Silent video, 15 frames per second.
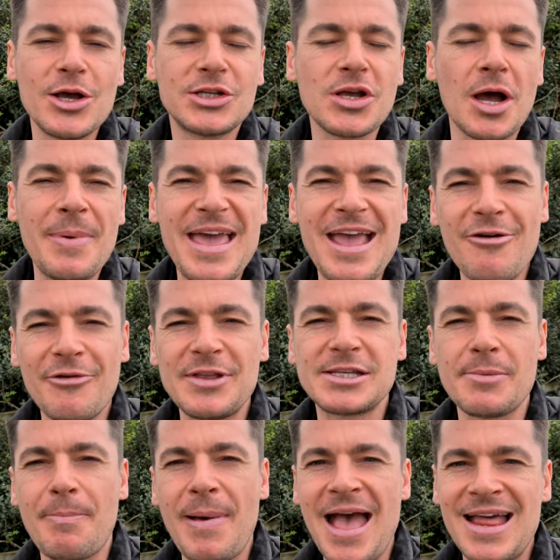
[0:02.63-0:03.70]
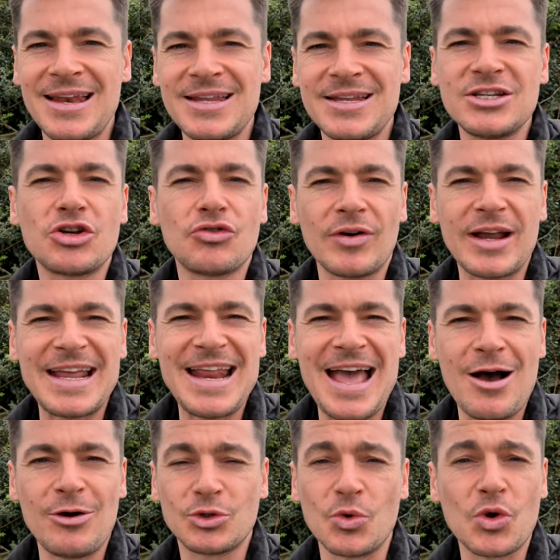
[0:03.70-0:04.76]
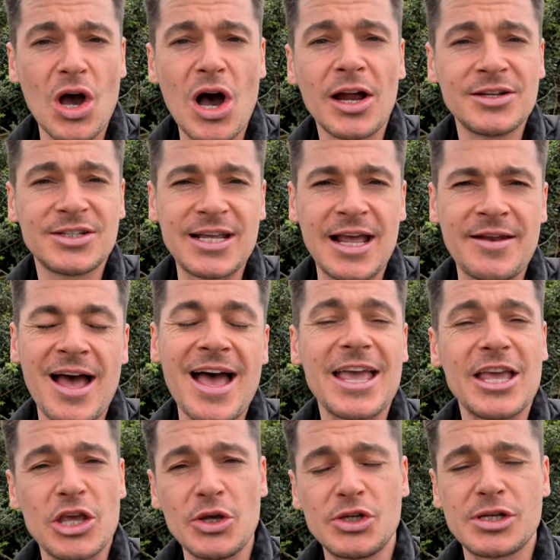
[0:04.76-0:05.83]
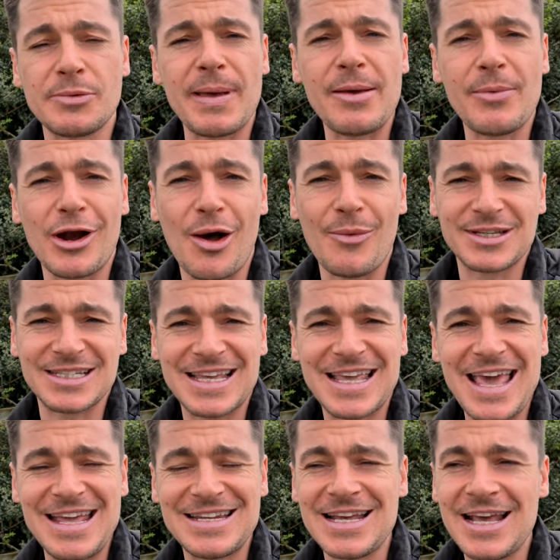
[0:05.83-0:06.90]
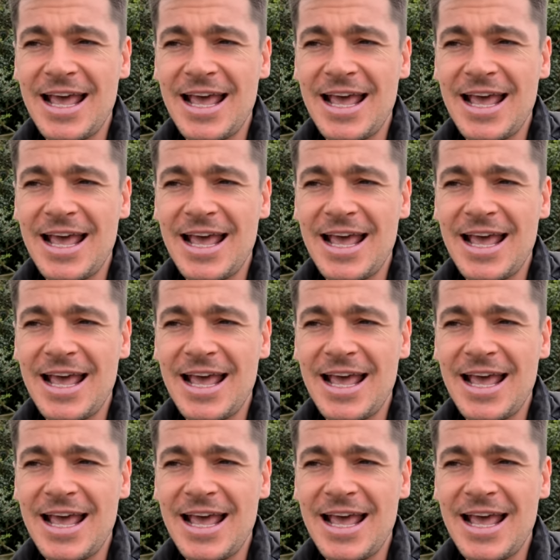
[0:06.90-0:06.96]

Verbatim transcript: So I'm here at this abandoned greenhouse or garden centre it used to be when I was a kid